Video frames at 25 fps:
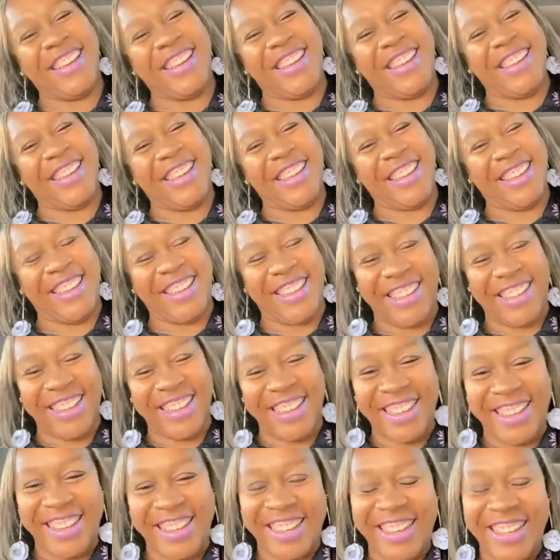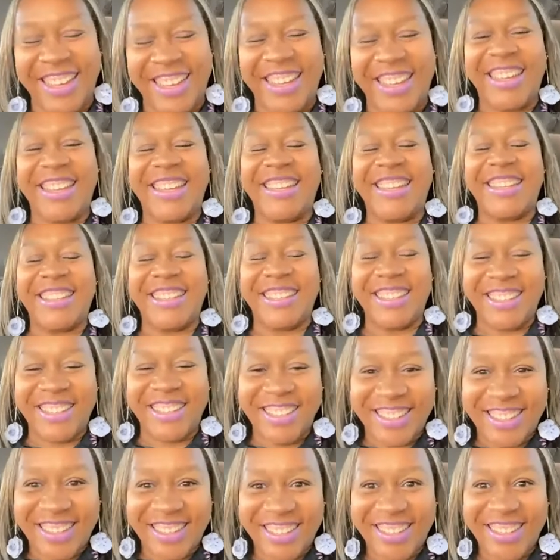a real big closer,
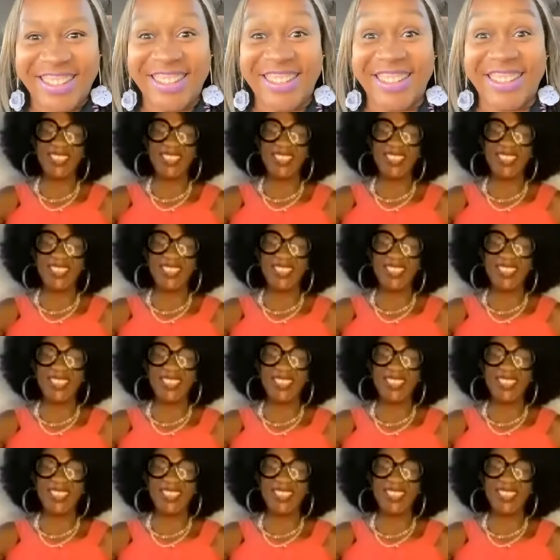right?